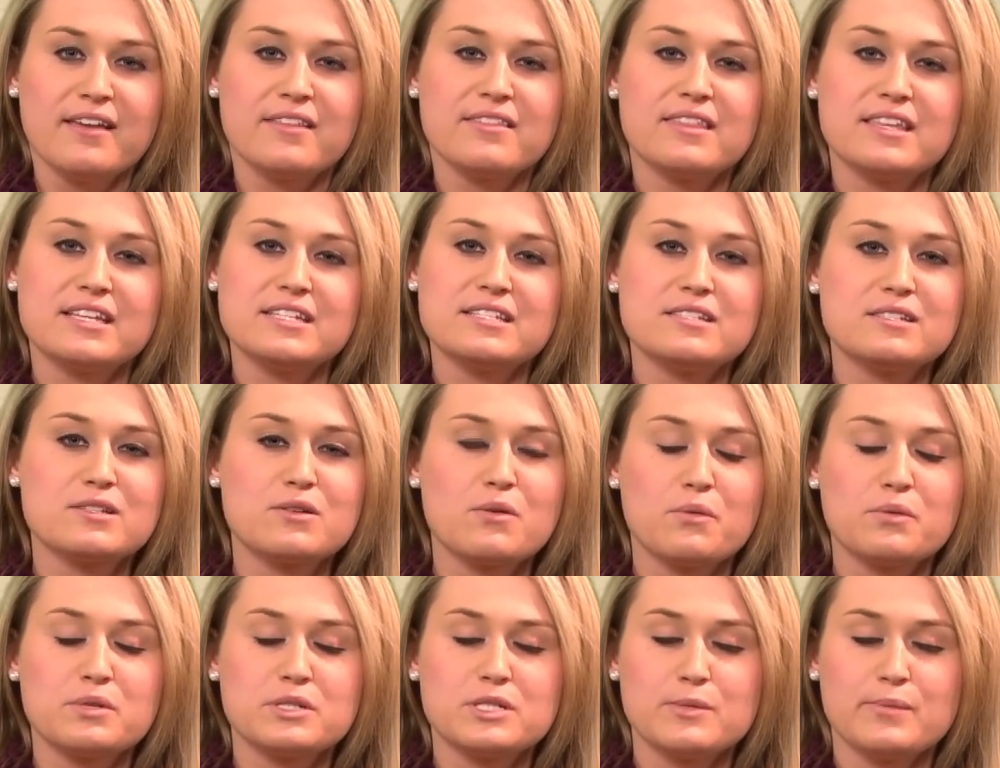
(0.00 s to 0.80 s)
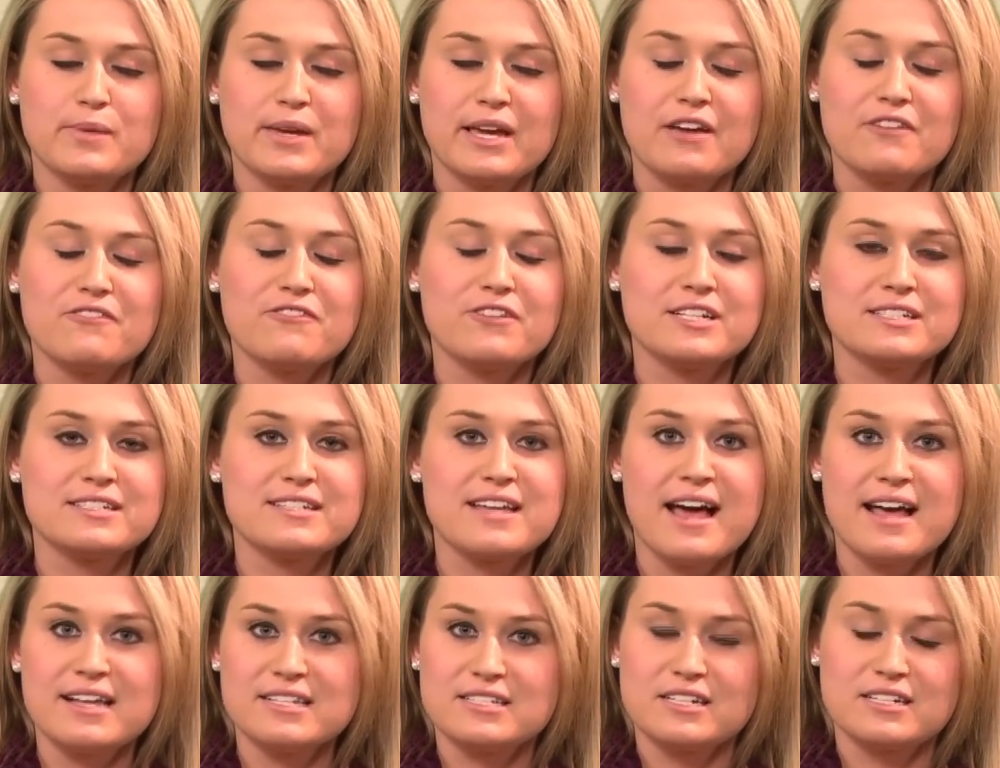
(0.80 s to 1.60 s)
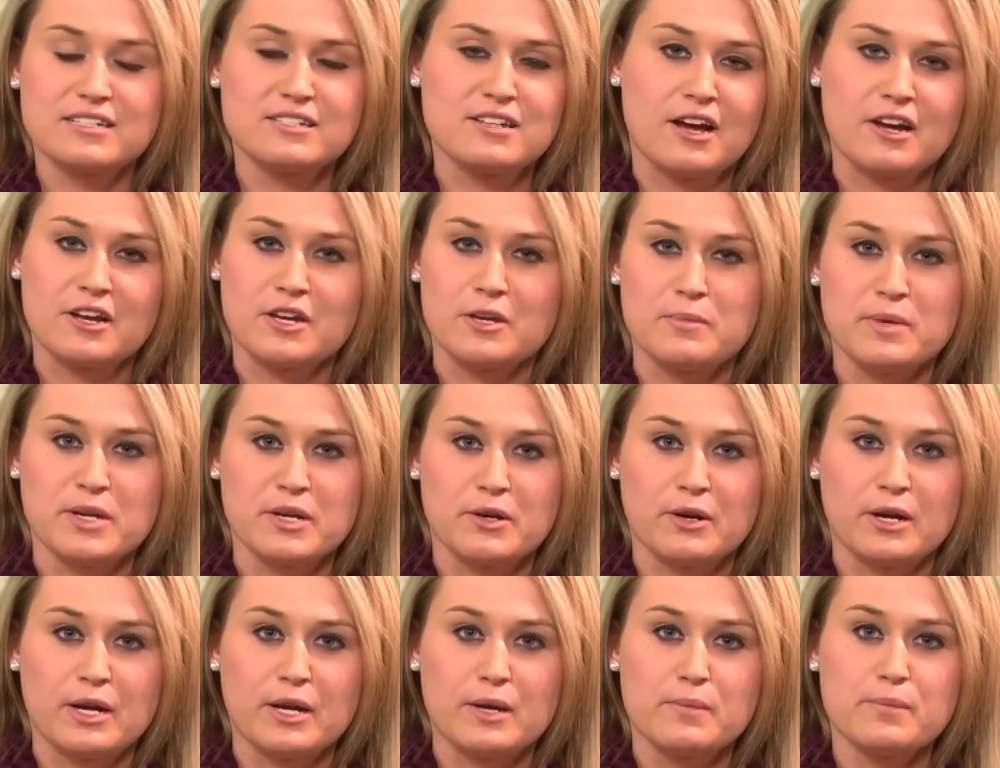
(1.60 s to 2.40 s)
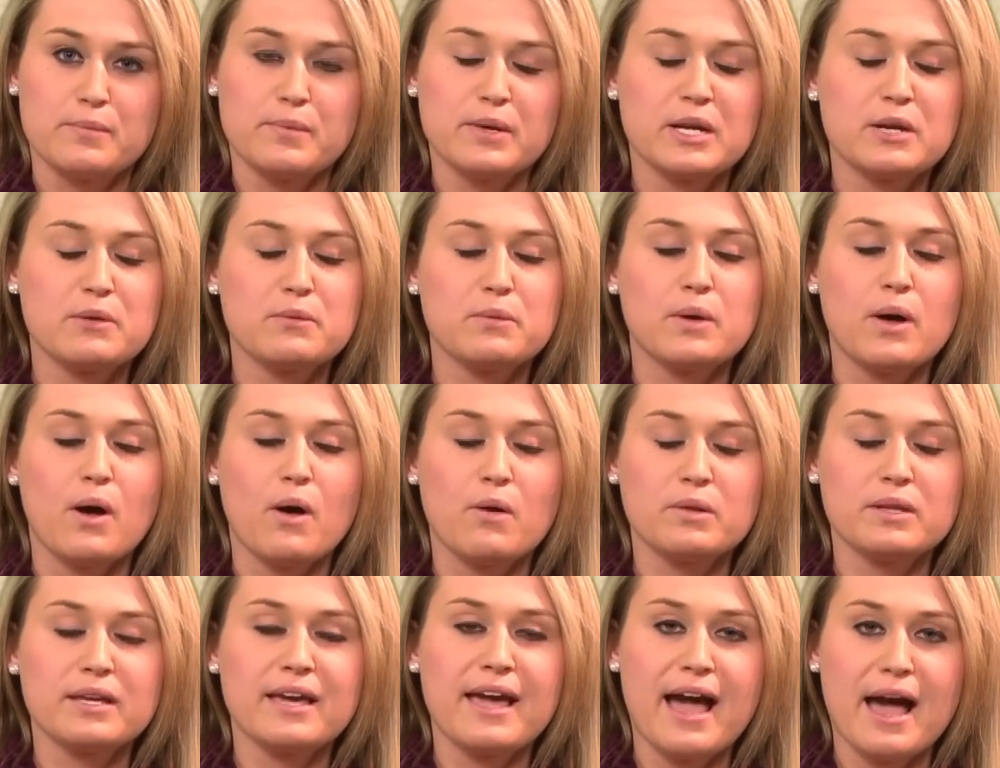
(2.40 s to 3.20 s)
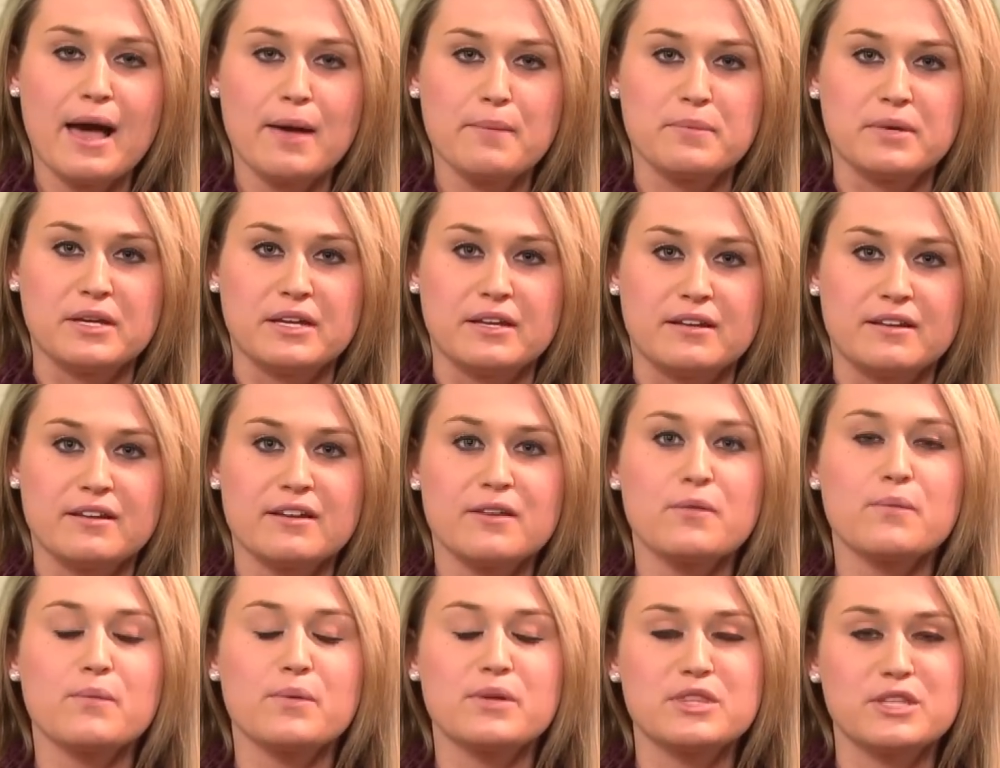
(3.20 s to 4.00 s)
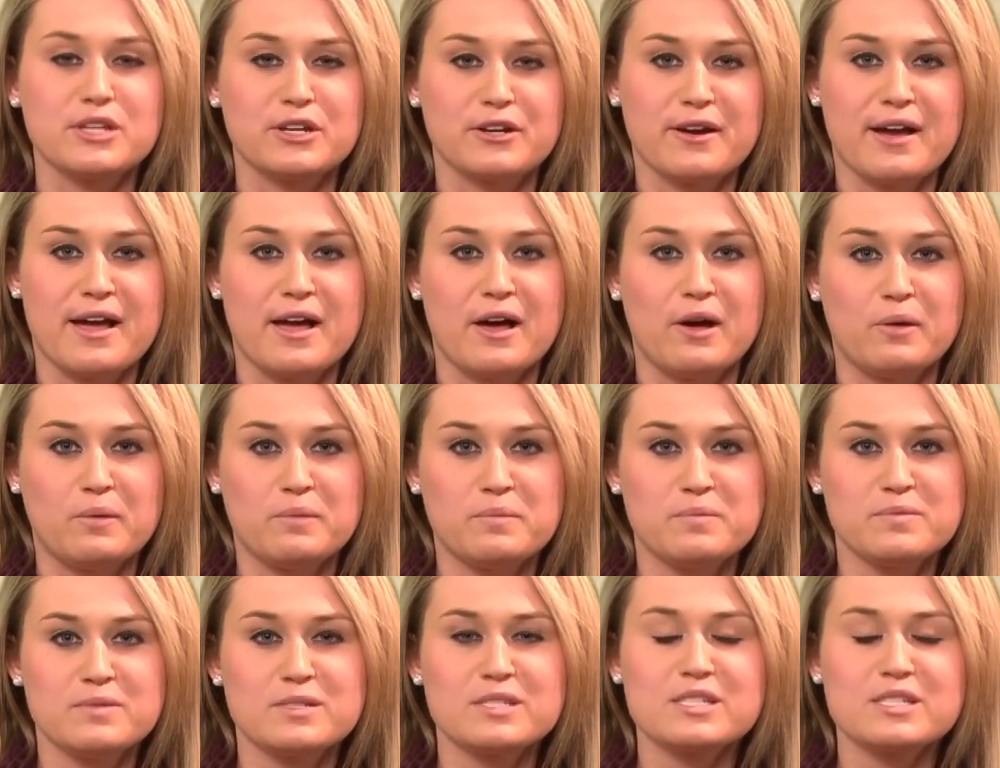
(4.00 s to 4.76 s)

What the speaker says: This is going to be a fantastic documentary, but it will only happen with your help.